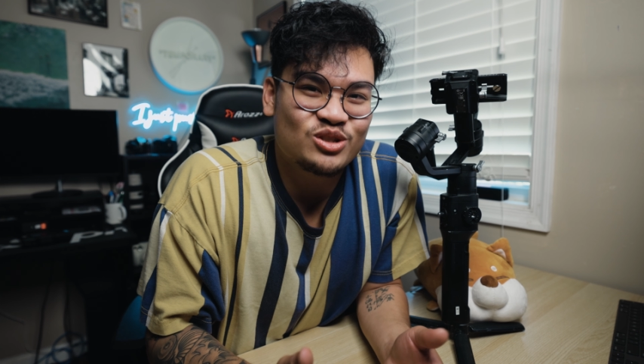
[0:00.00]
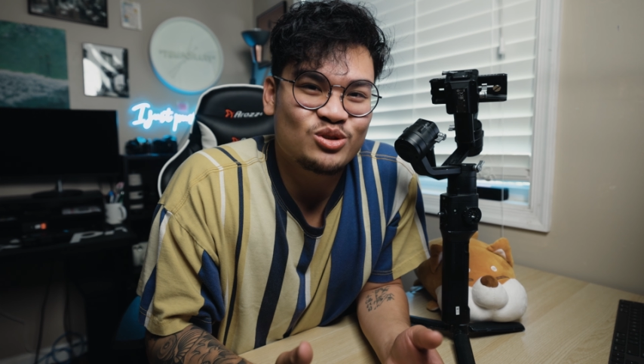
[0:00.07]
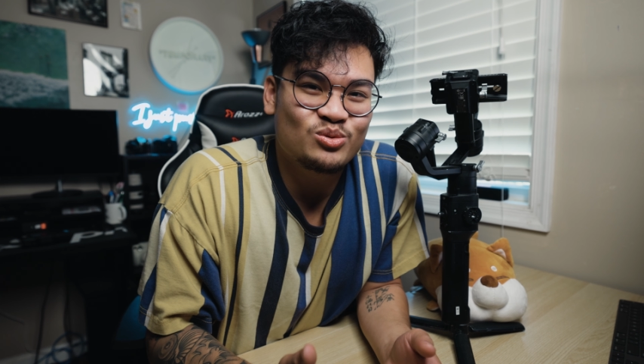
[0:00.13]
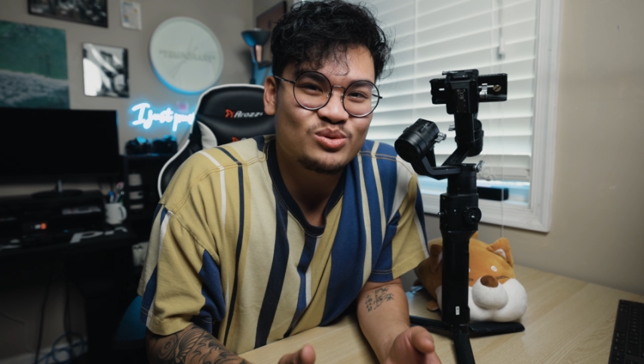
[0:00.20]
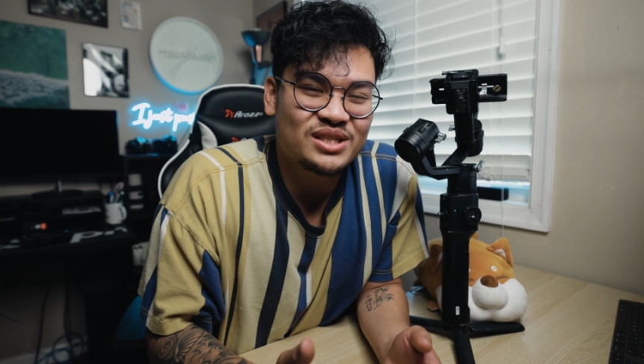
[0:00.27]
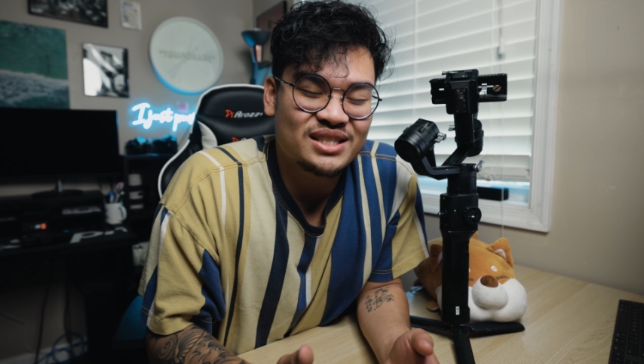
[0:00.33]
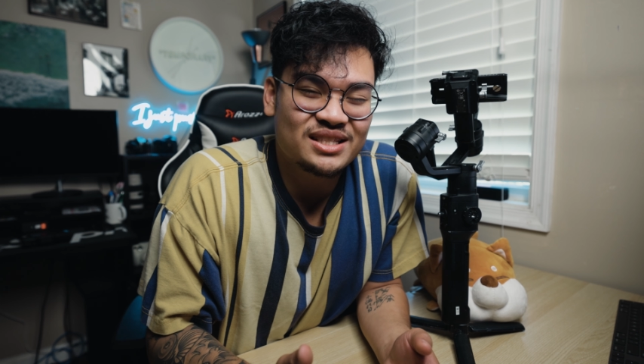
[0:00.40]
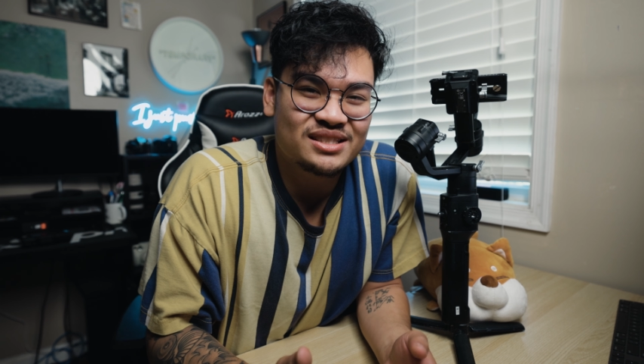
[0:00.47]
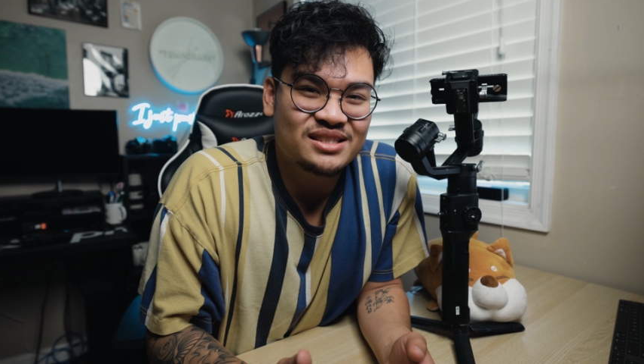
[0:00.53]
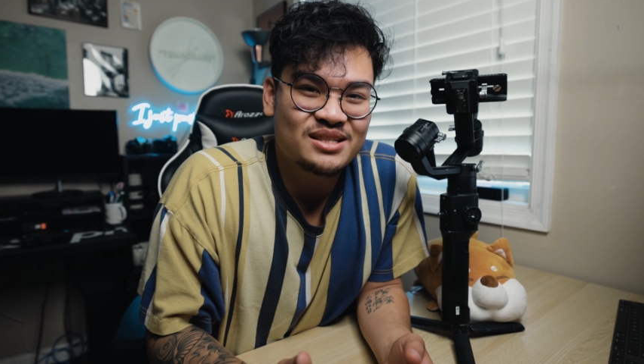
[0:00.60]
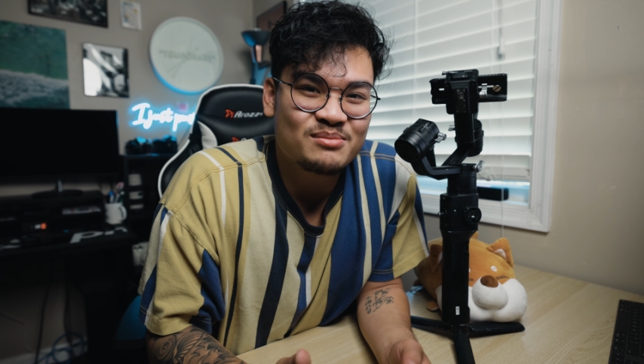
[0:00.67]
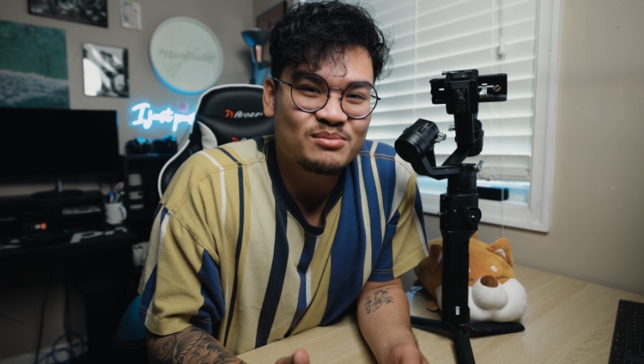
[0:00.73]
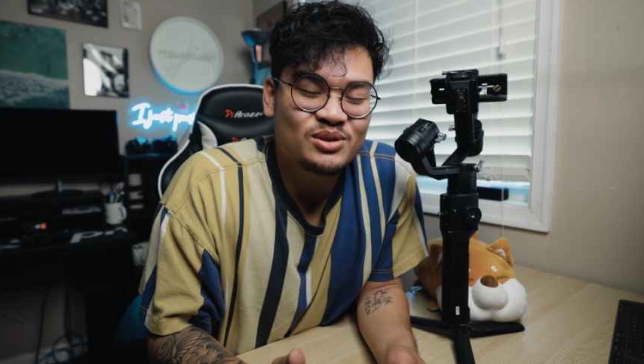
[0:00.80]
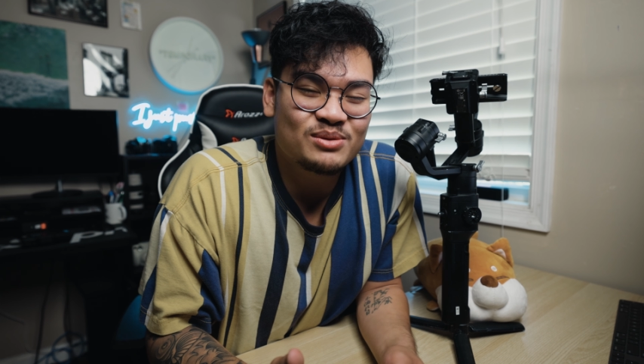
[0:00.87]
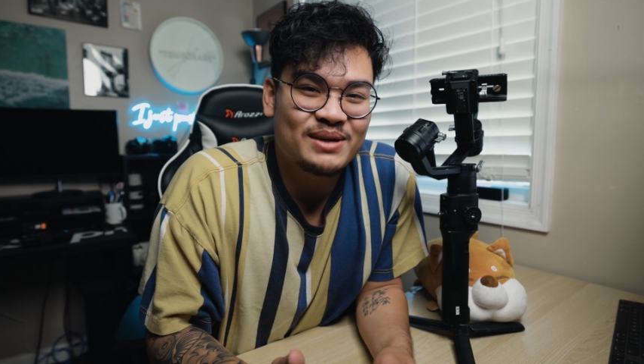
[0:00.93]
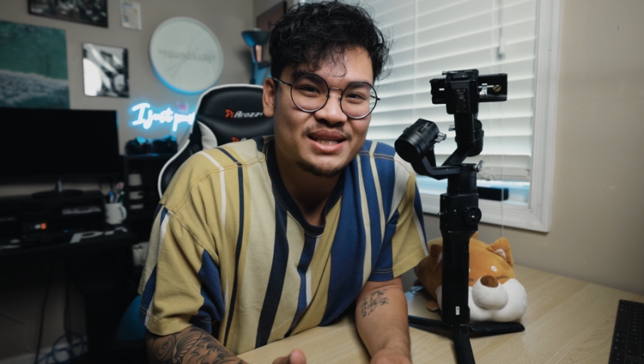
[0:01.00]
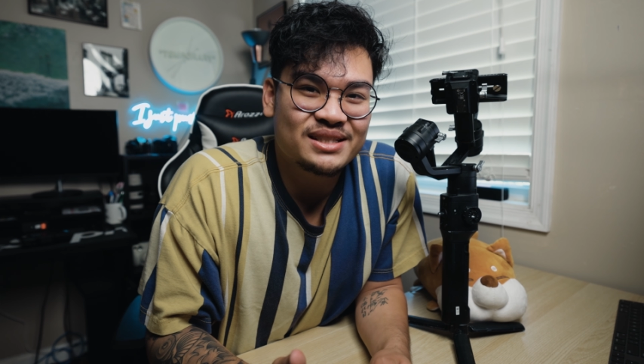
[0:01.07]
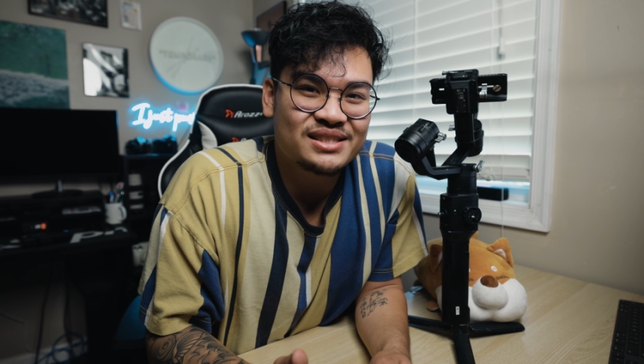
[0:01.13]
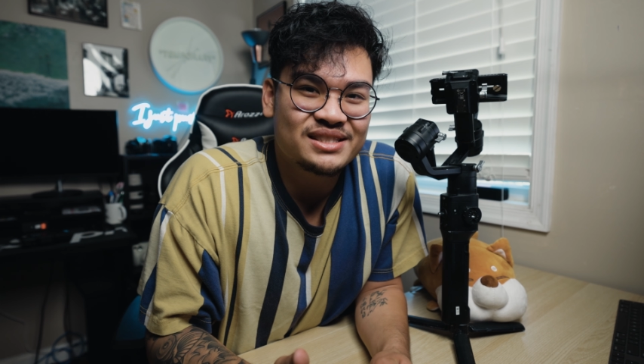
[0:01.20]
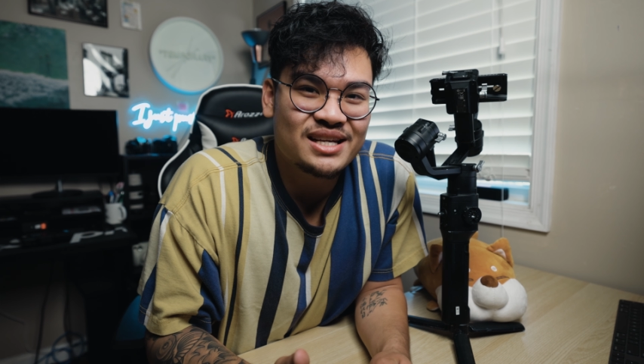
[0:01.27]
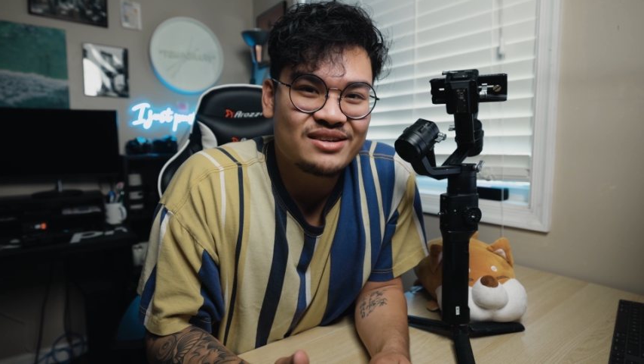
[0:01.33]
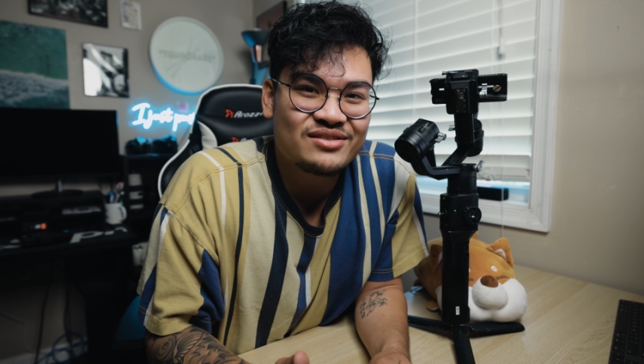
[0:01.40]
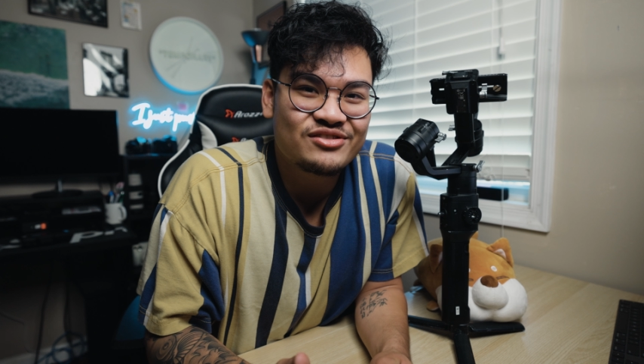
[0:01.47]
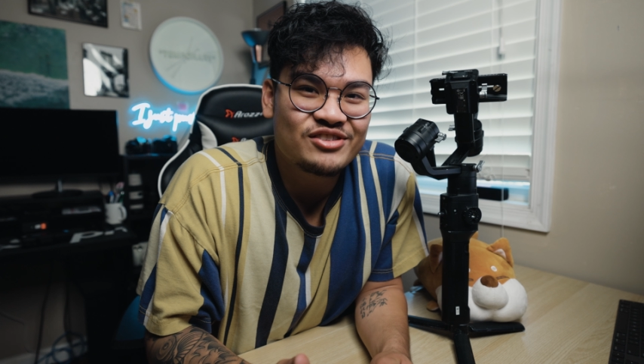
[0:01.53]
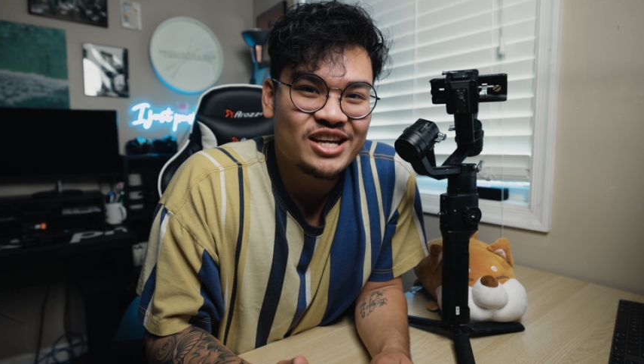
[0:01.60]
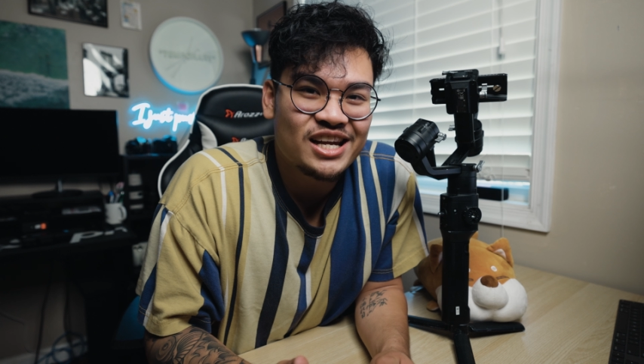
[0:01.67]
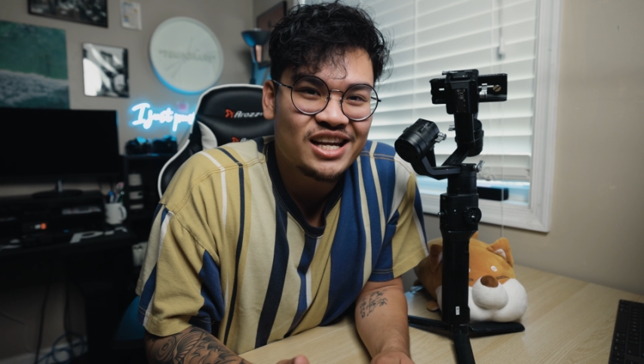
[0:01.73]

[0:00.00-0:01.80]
using this gimbal by itself